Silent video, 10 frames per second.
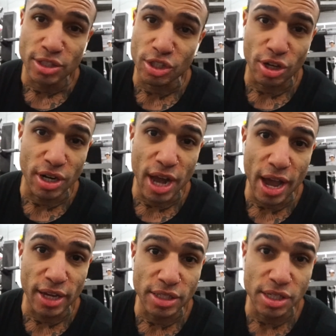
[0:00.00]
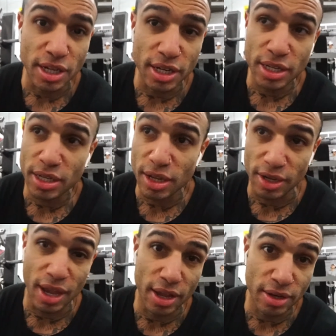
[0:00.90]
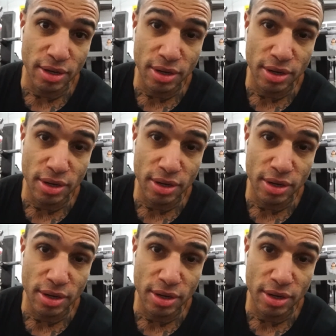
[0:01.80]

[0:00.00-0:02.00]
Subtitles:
started dieting today again.